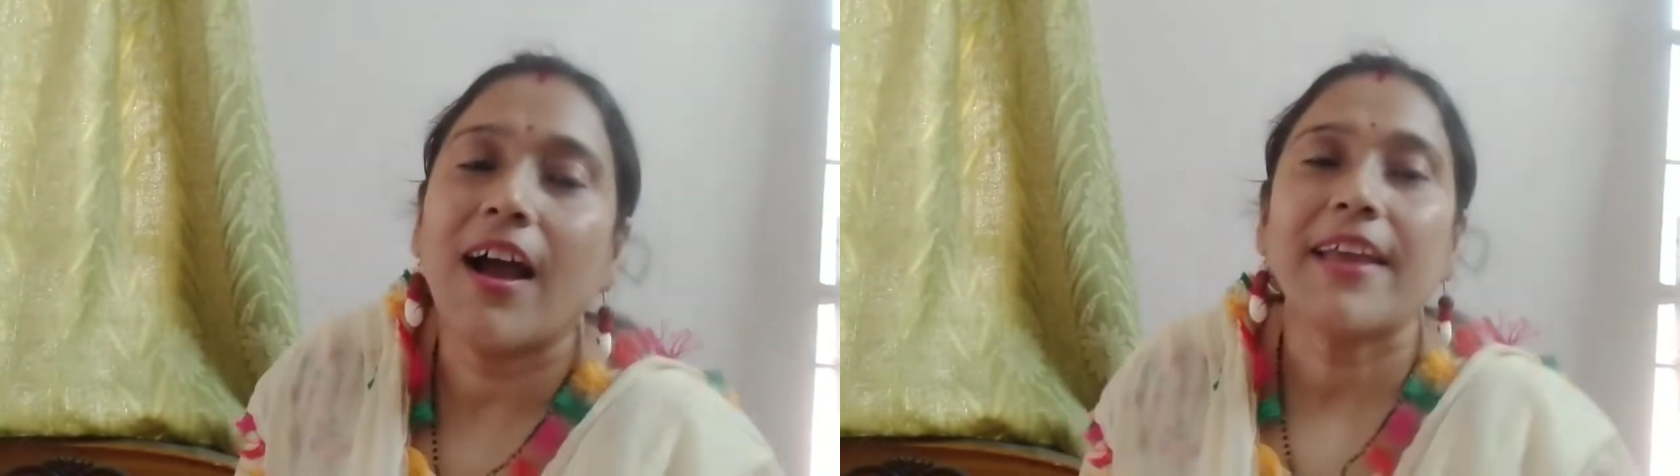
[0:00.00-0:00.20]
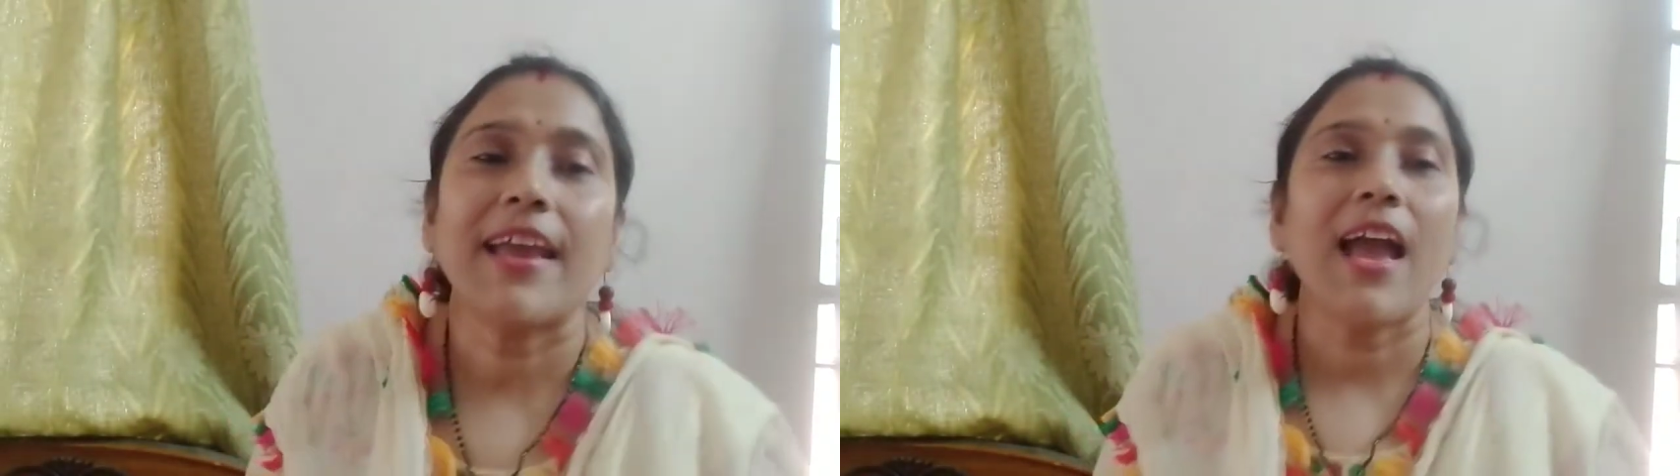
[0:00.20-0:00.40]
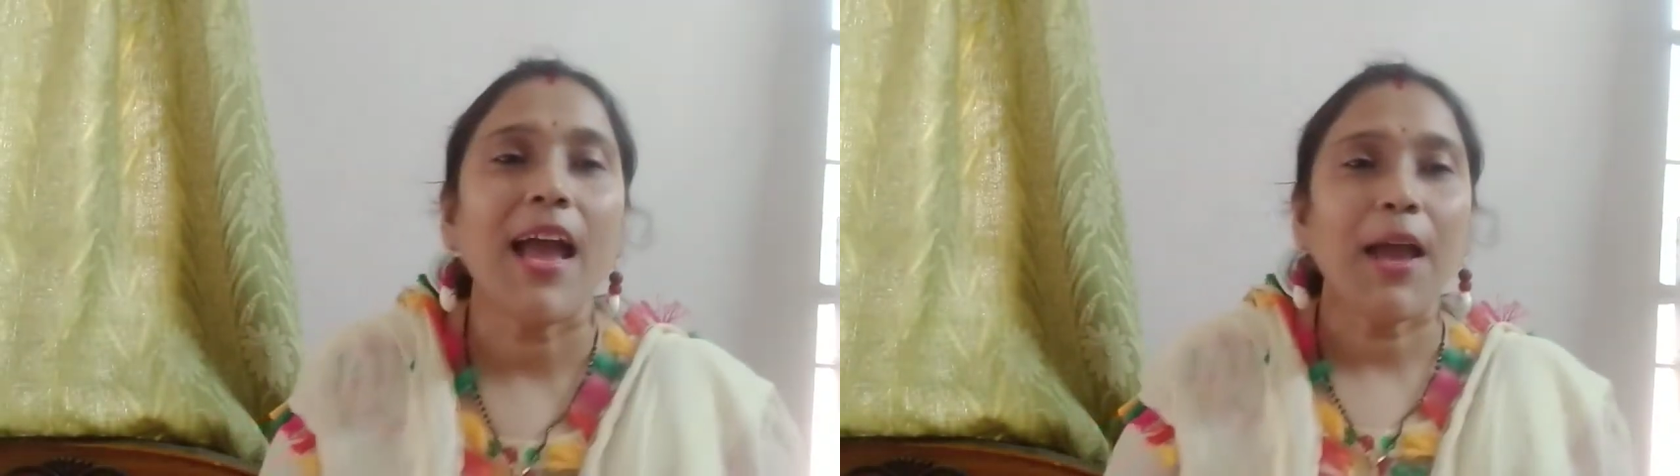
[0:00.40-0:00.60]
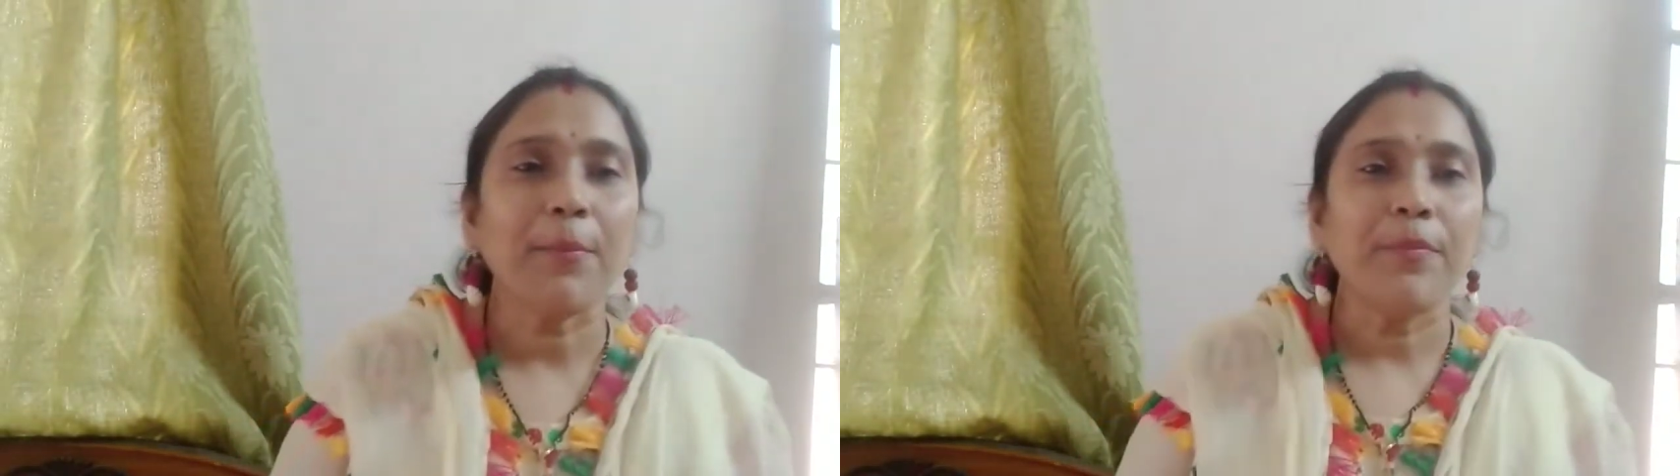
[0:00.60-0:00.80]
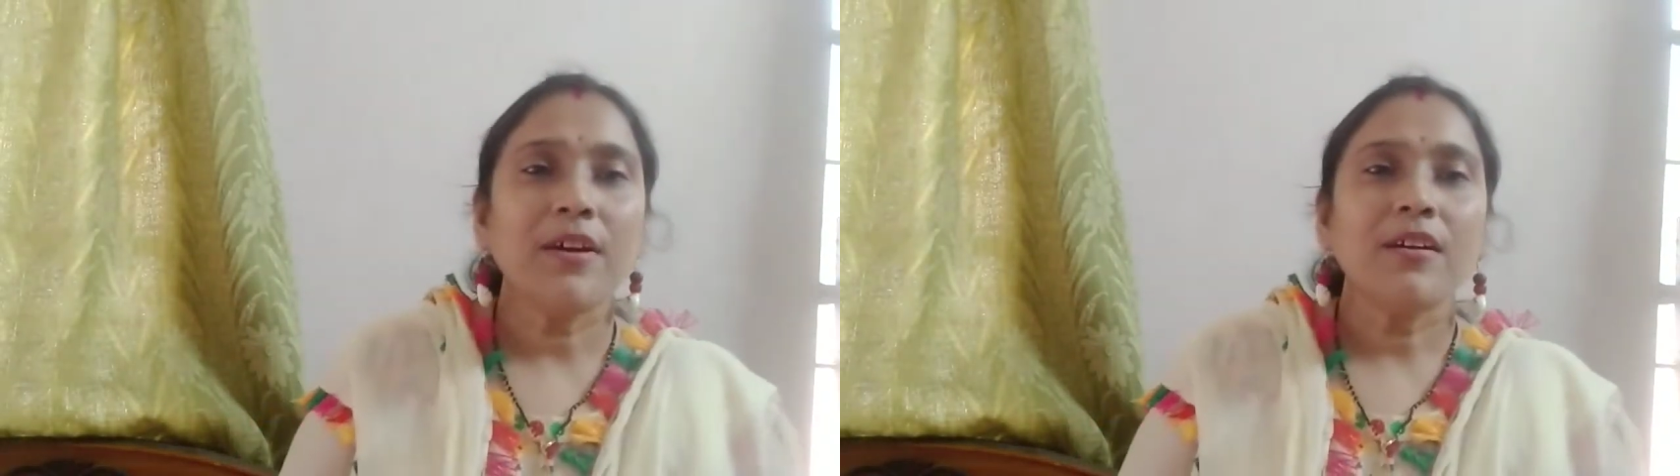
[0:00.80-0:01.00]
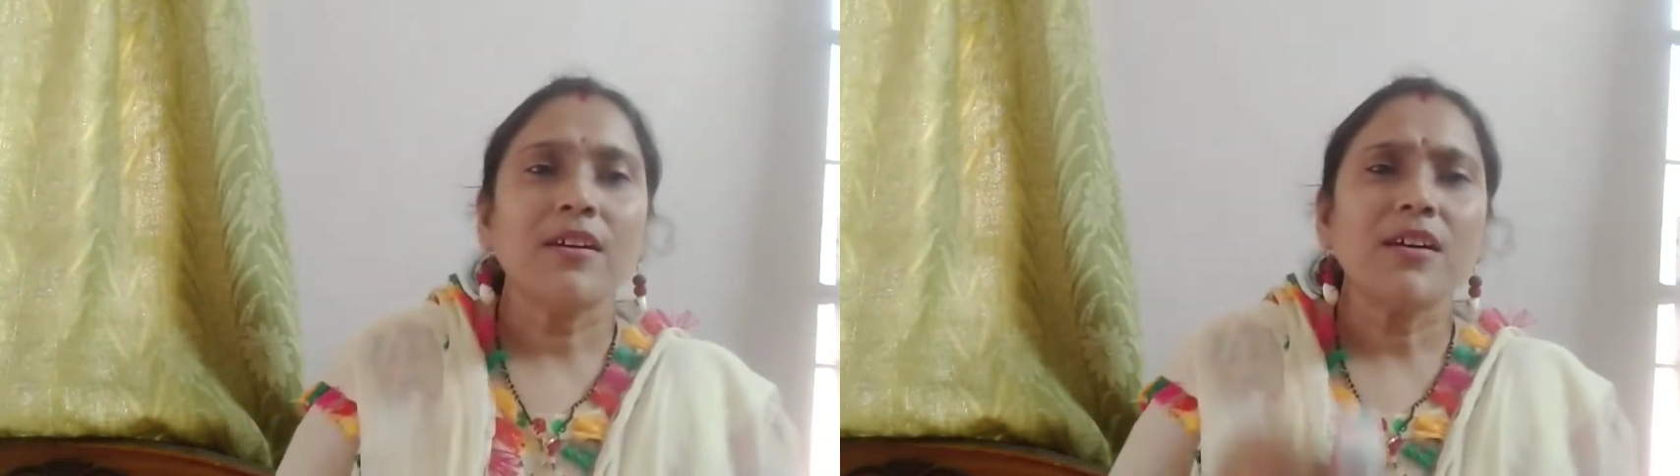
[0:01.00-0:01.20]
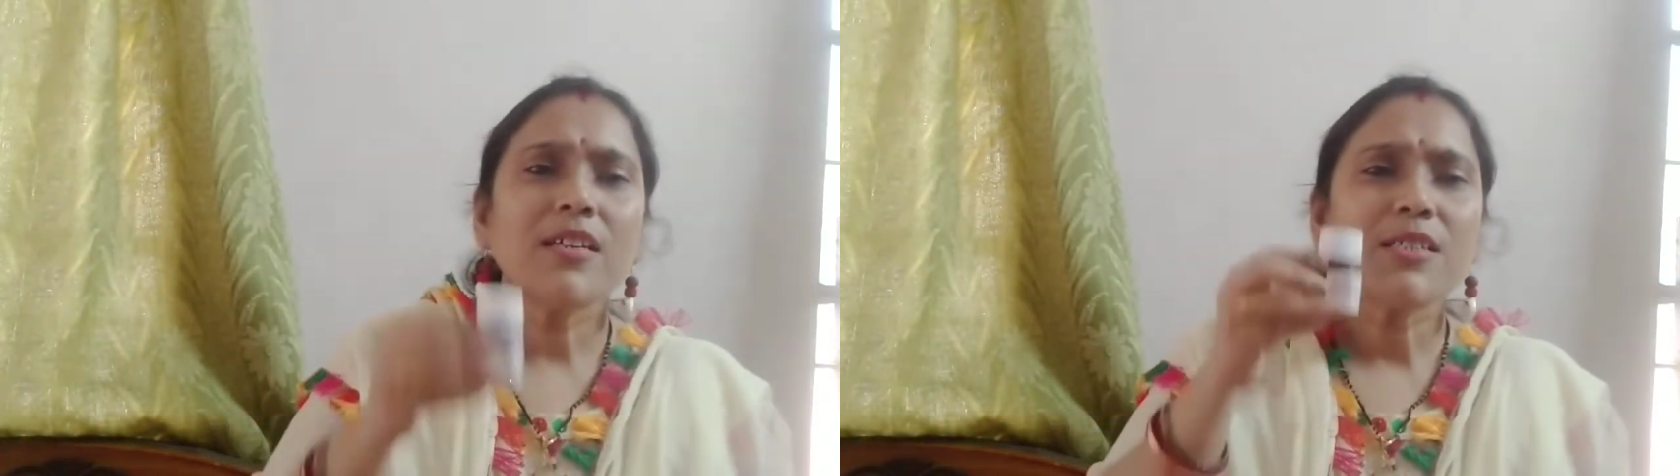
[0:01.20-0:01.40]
I have a